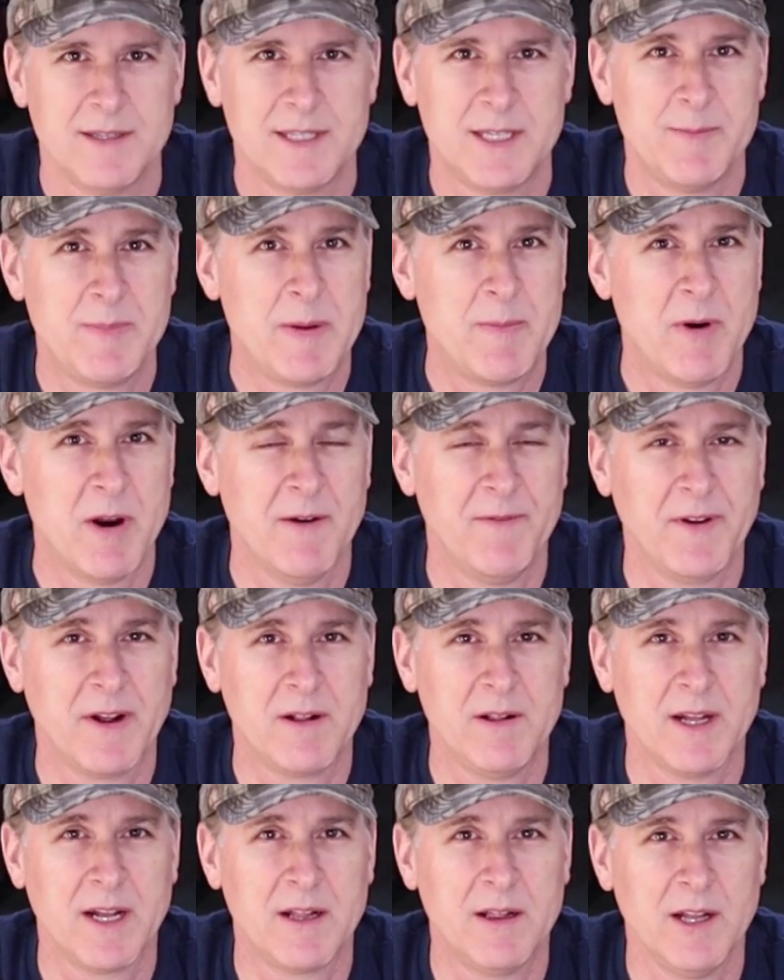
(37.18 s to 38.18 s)
To be
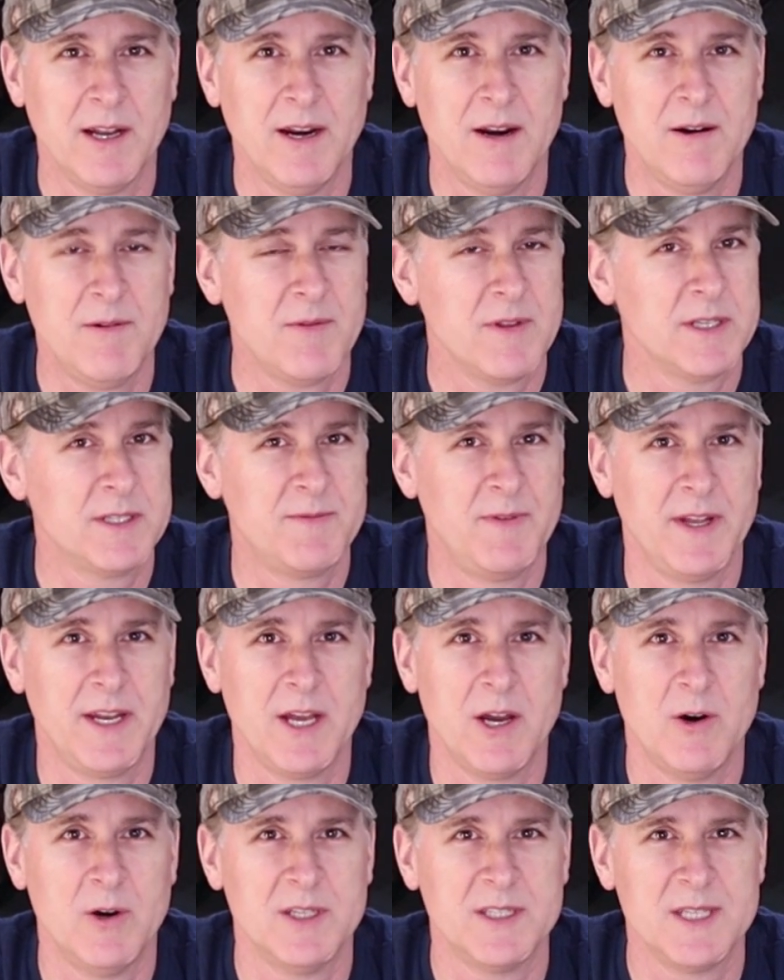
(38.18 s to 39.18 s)
perfectly clear, this
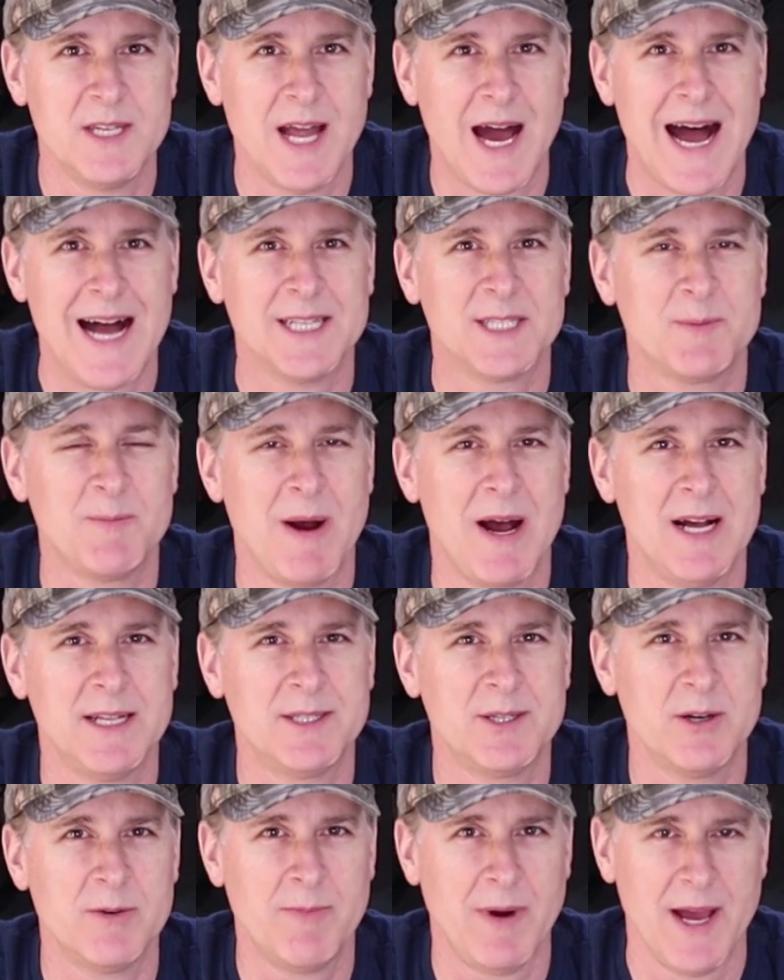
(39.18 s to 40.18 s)
video is not
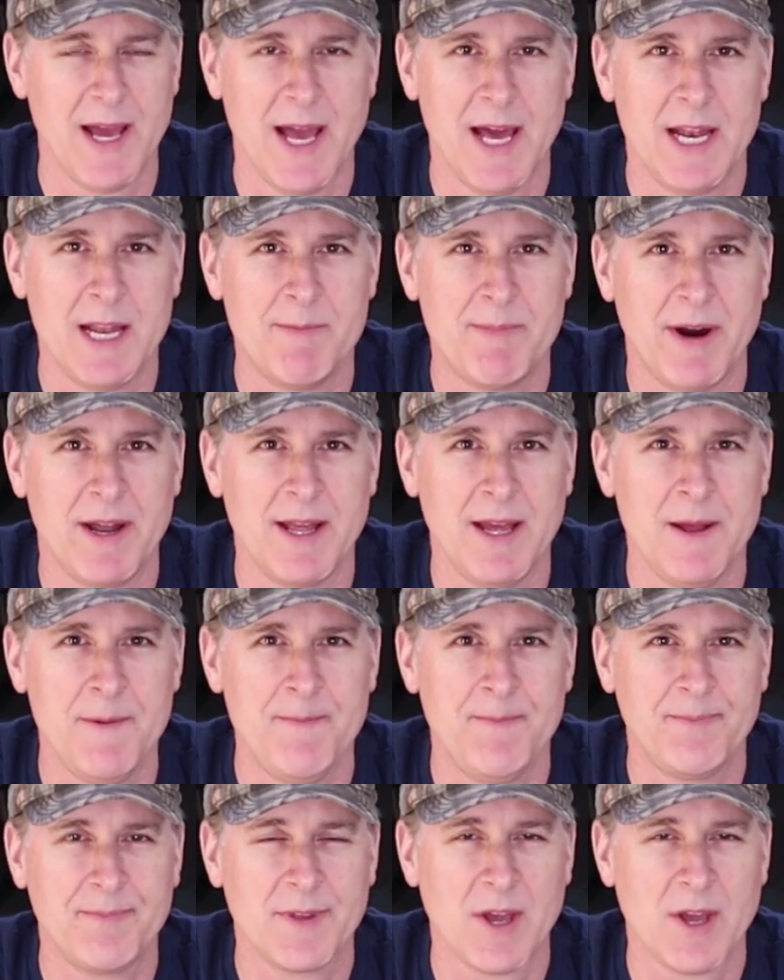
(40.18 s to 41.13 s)
sponsored by anybody,